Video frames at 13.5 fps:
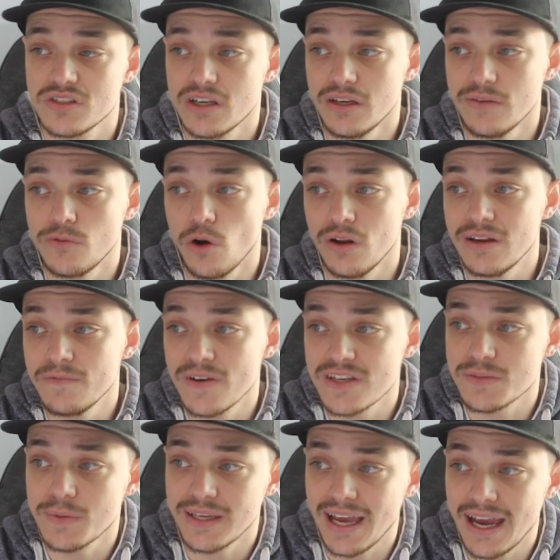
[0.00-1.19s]
So you've got an
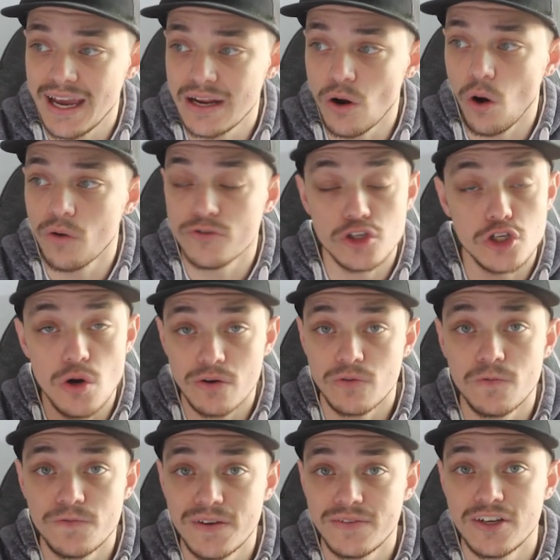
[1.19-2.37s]
investment gain of
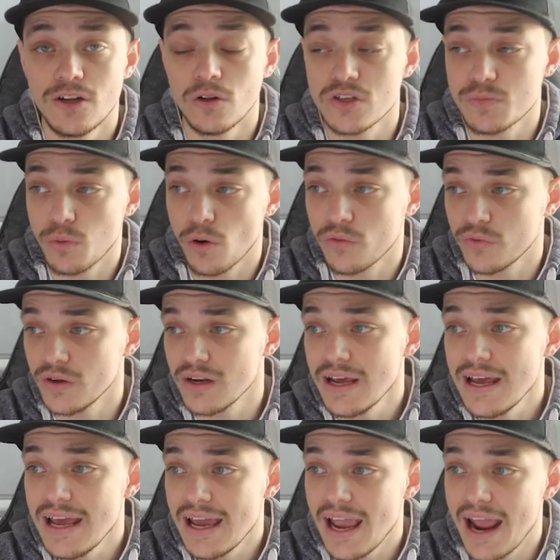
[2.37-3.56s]
$250 profit
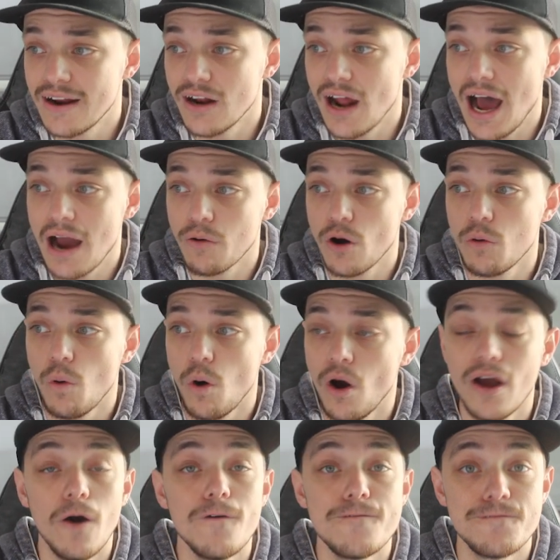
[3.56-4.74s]
and an
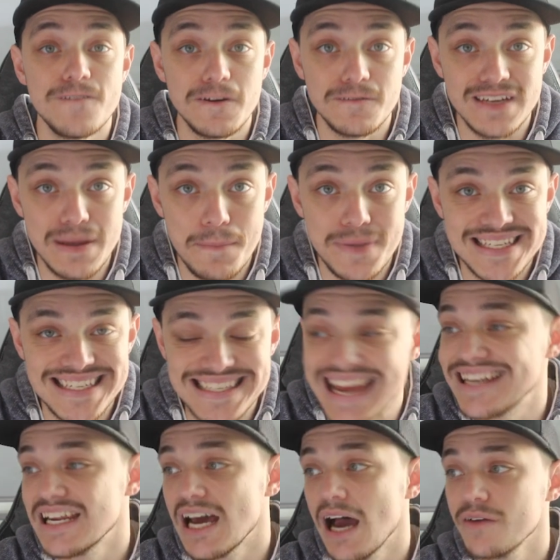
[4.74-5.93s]
ROI of
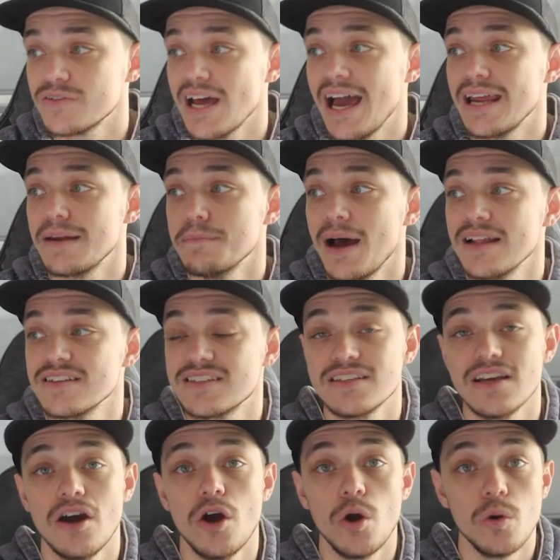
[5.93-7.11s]
50% after 8 months.
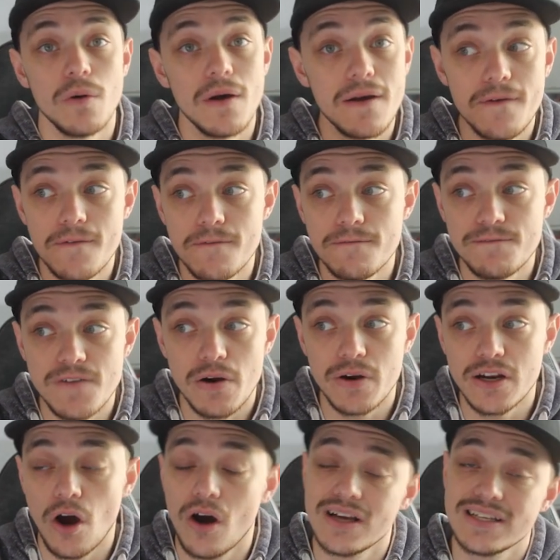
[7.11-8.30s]
So
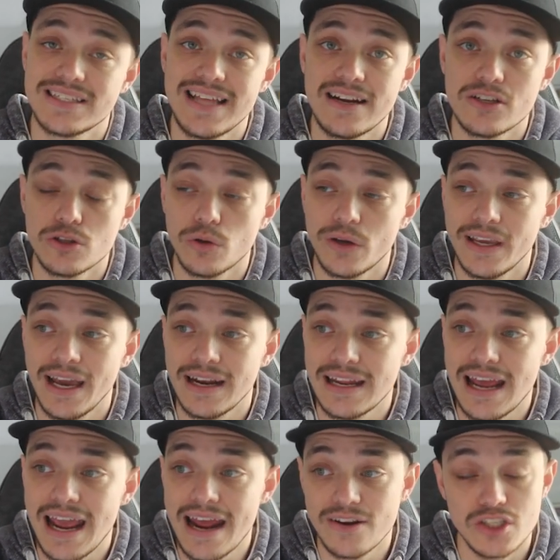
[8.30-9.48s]
very nice, that is looking at,
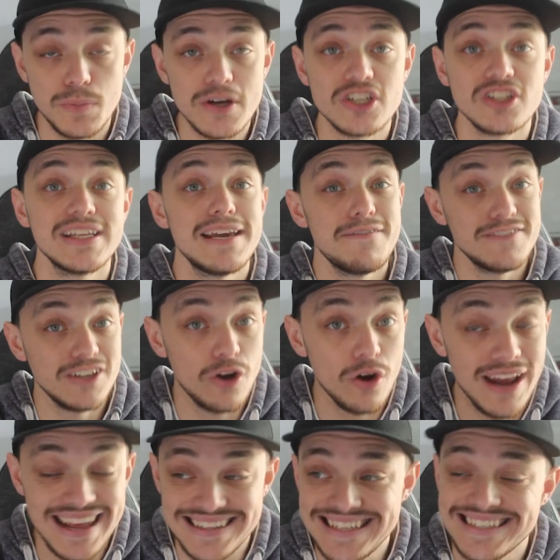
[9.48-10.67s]
and especially if you've
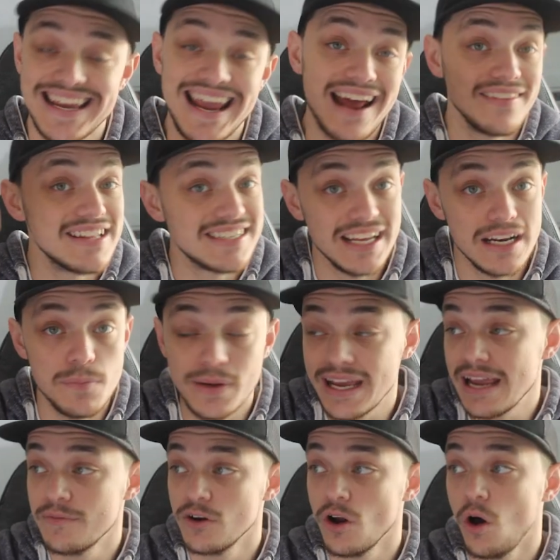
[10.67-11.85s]
got a discount, that's going to
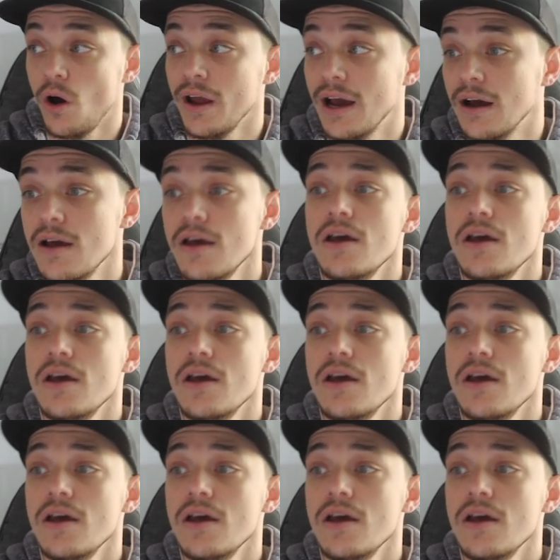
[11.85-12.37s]
be even higher.